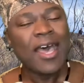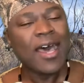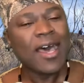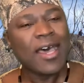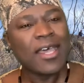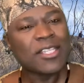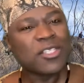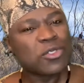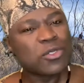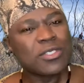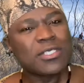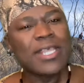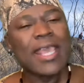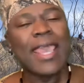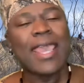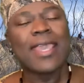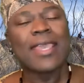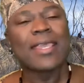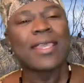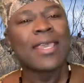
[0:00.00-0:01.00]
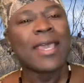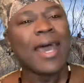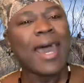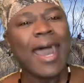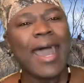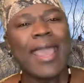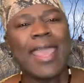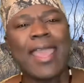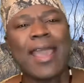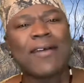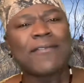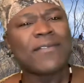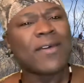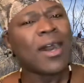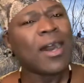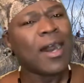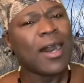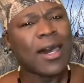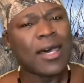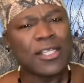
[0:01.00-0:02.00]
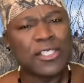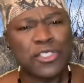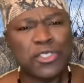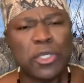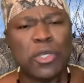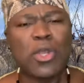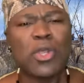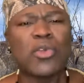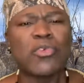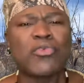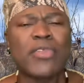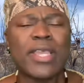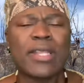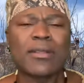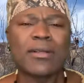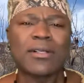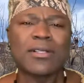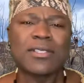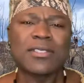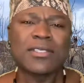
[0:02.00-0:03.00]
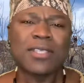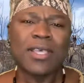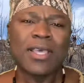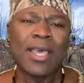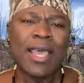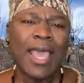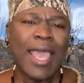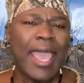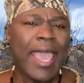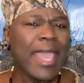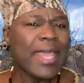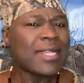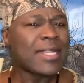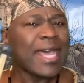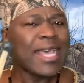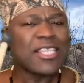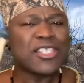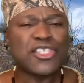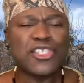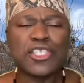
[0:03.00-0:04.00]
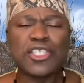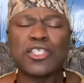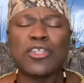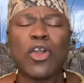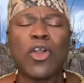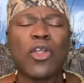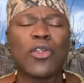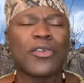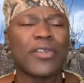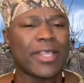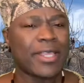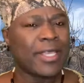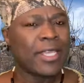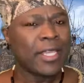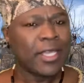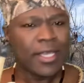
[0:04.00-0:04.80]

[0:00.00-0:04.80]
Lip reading: Today, I have two riddles and a story.